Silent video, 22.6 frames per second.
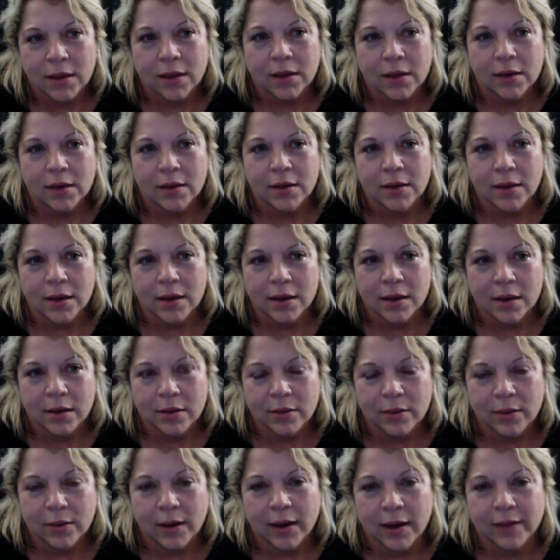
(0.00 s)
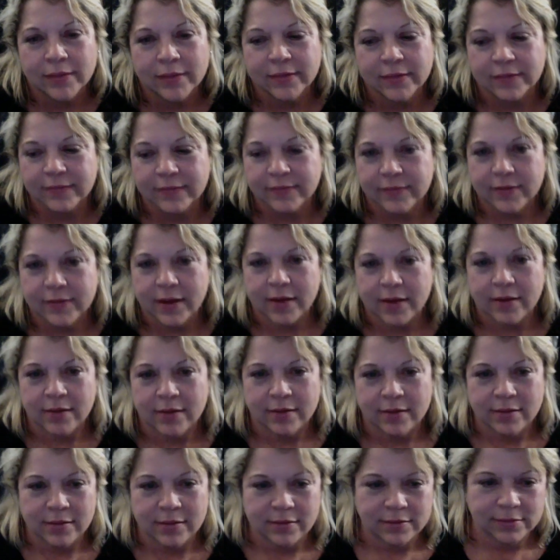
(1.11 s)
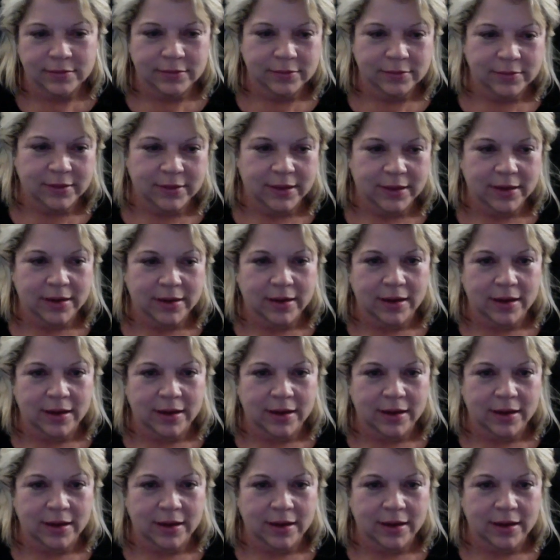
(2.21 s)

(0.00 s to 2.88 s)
No, I just knew that